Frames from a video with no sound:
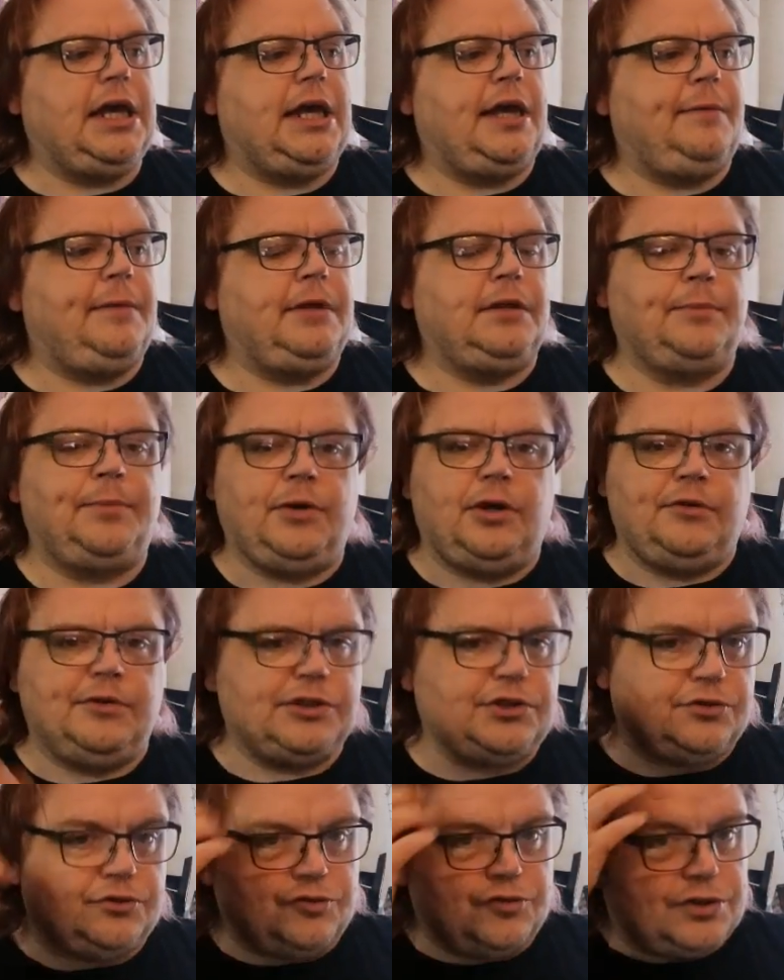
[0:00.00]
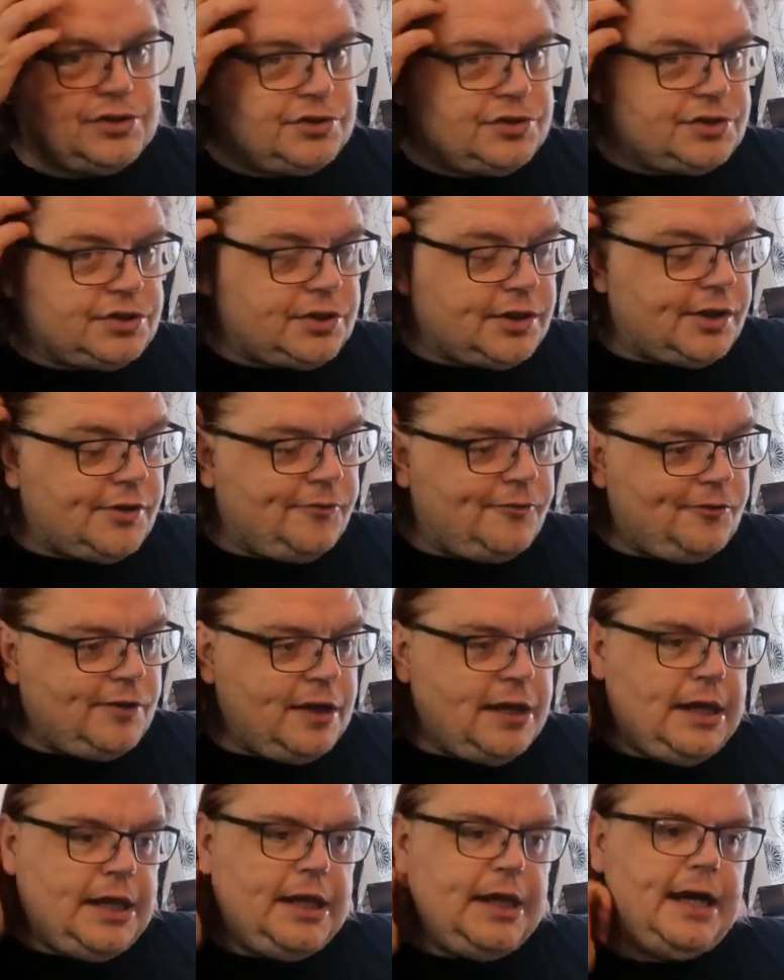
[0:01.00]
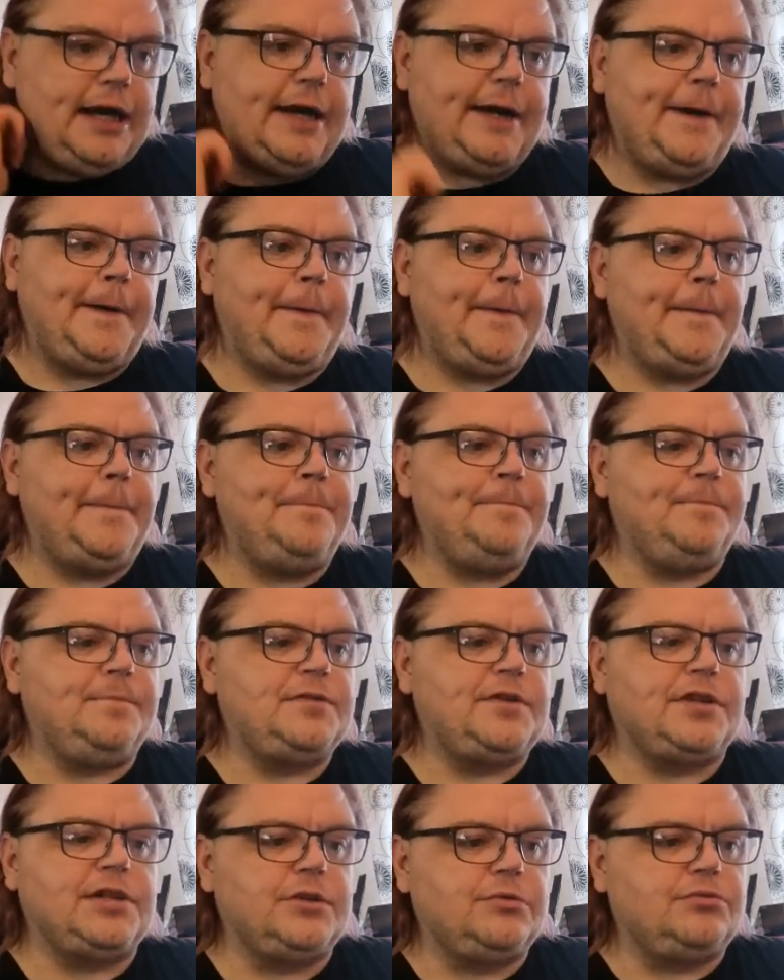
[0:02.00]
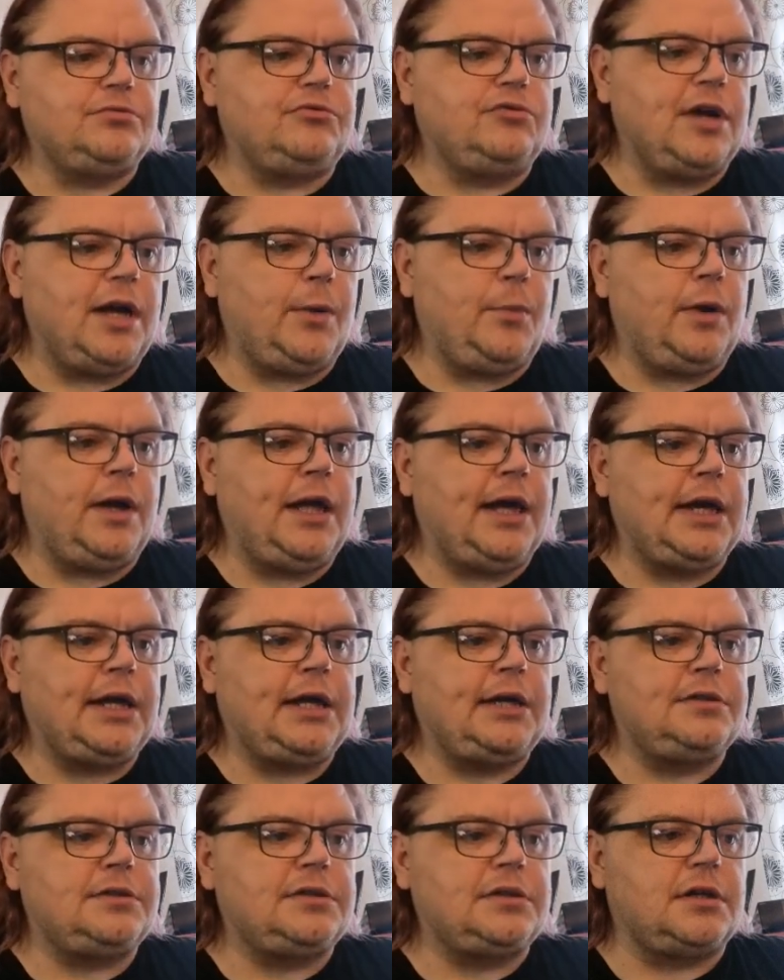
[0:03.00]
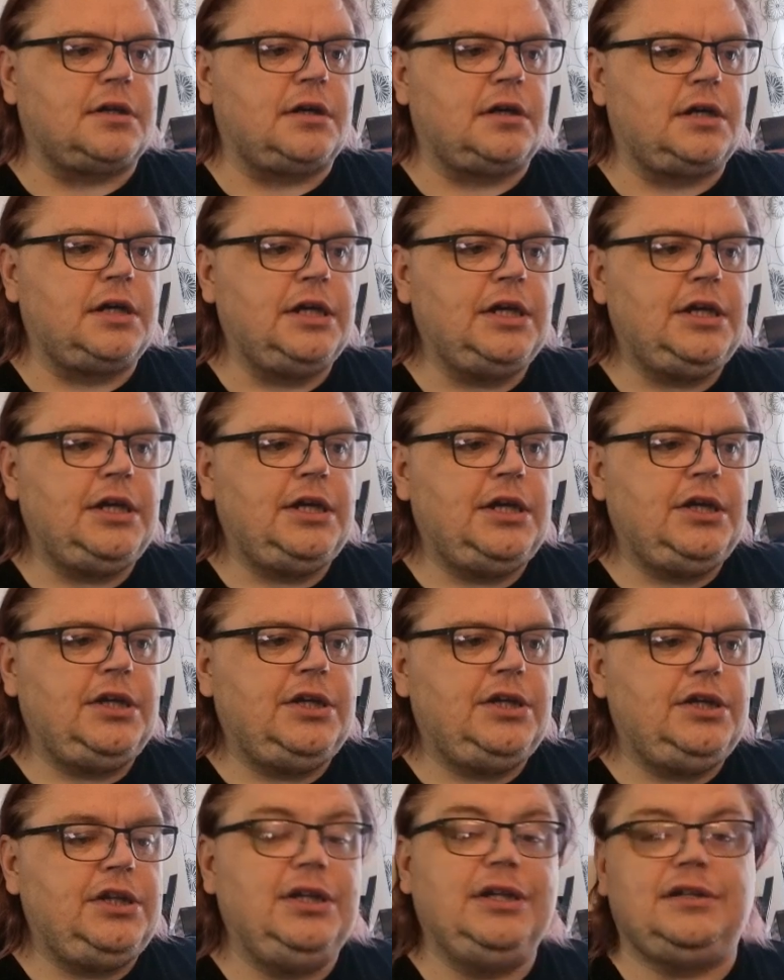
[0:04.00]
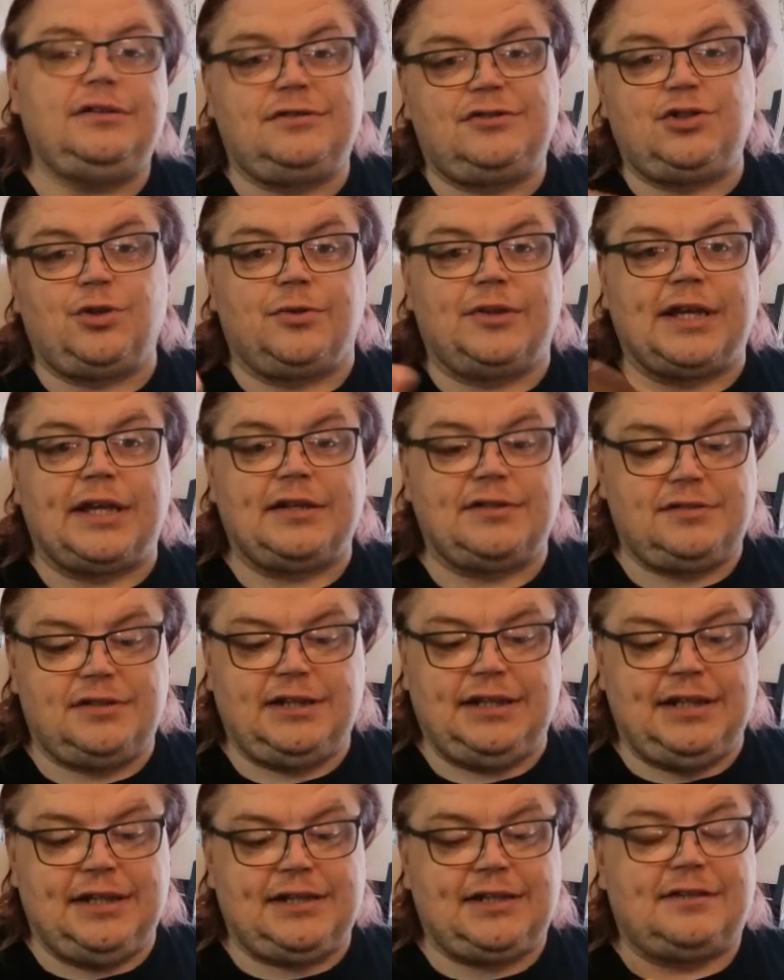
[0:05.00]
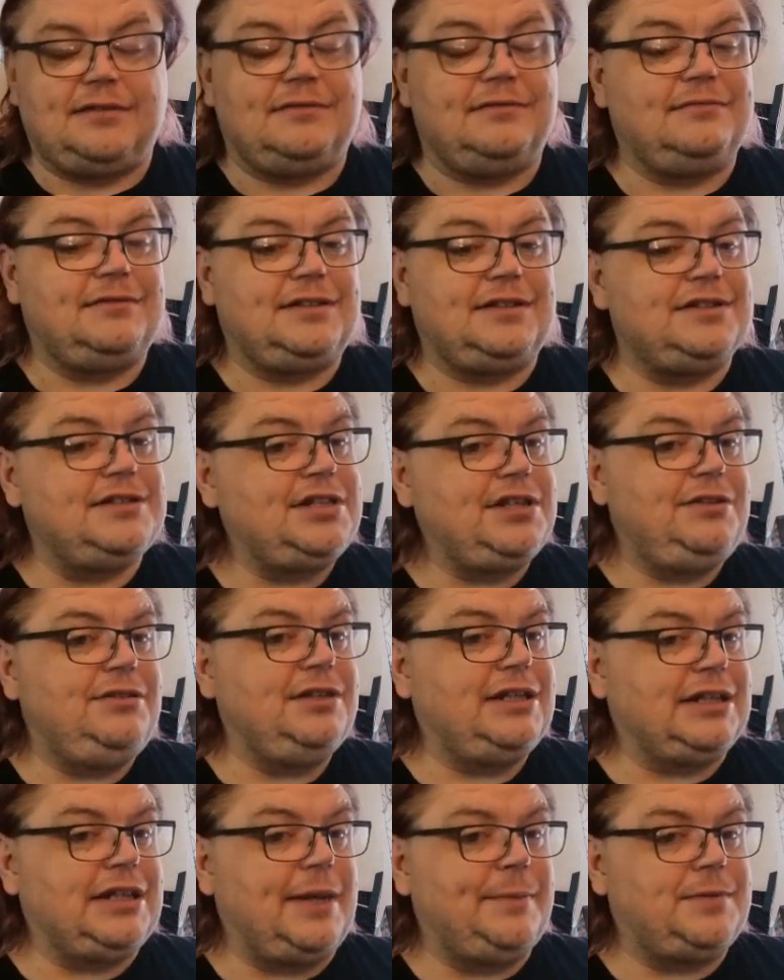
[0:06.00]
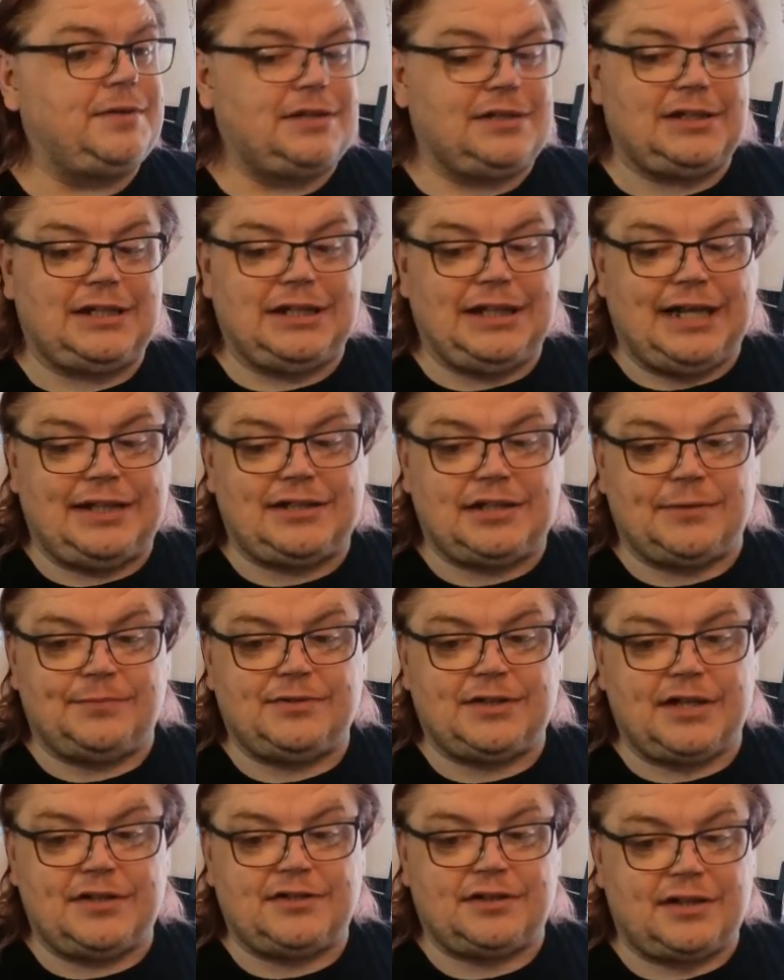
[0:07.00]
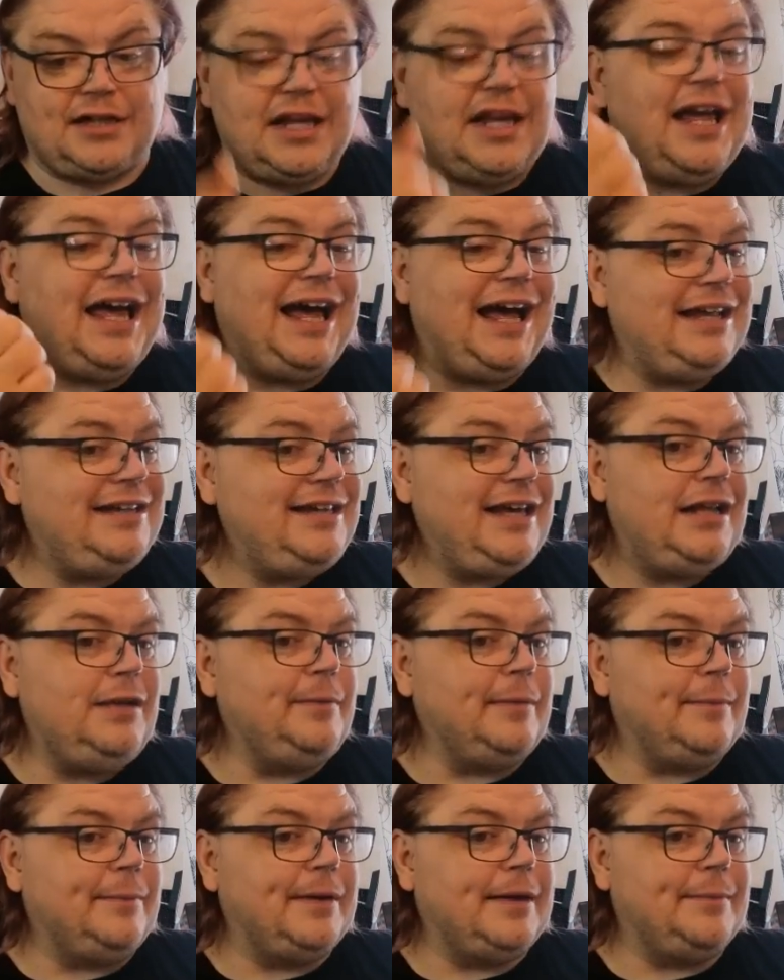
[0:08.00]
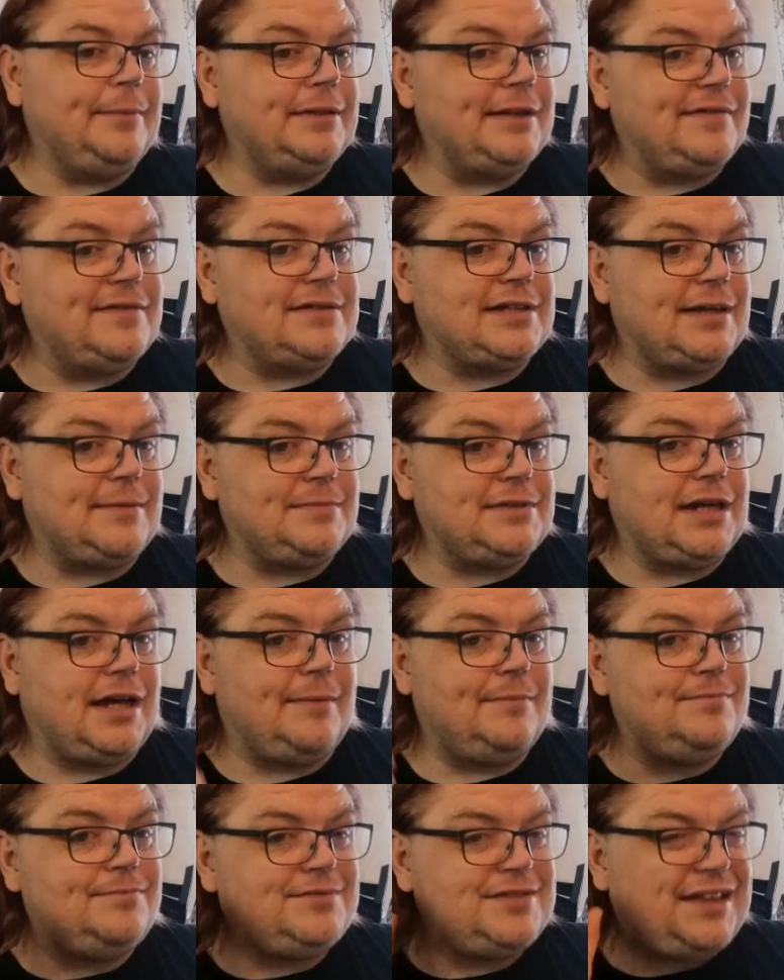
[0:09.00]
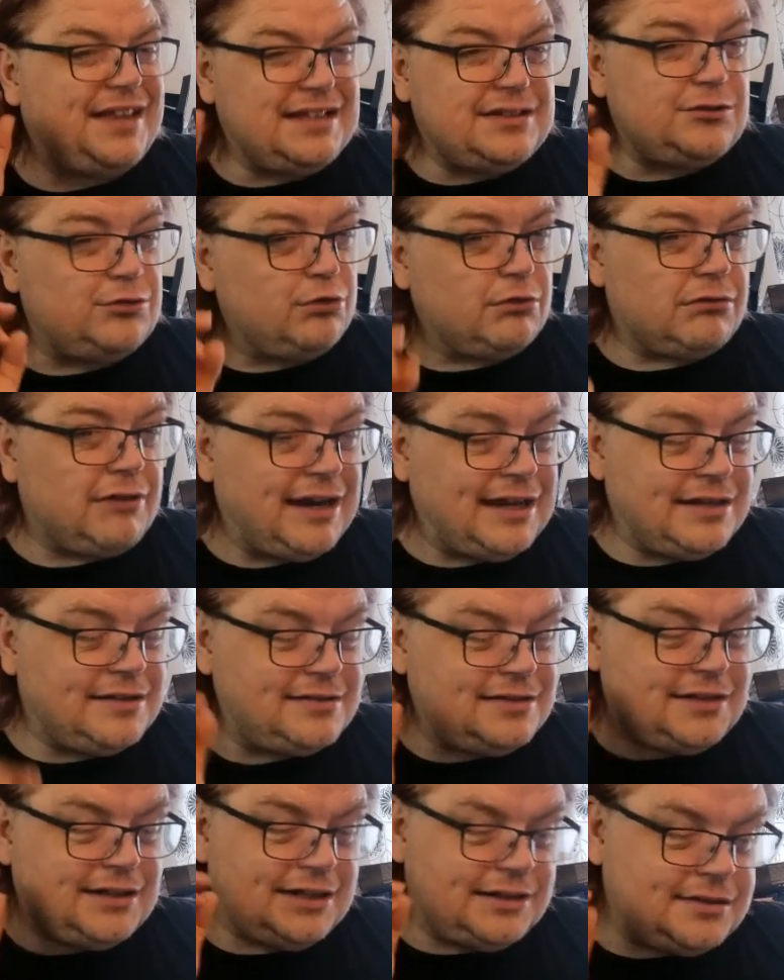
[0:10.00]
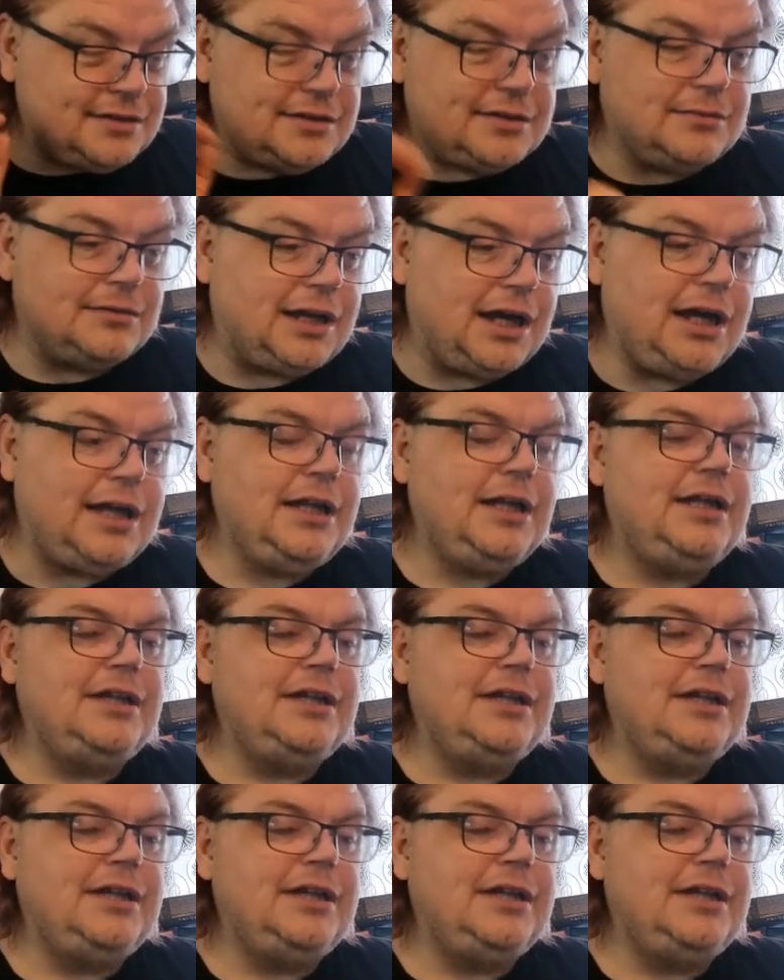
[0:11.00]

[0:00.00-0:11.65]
in the poorest countries and stuff. So they do great work. So two things: you can continue collecting obsession, and you're helping people at the same time. So that's great. You need to do that.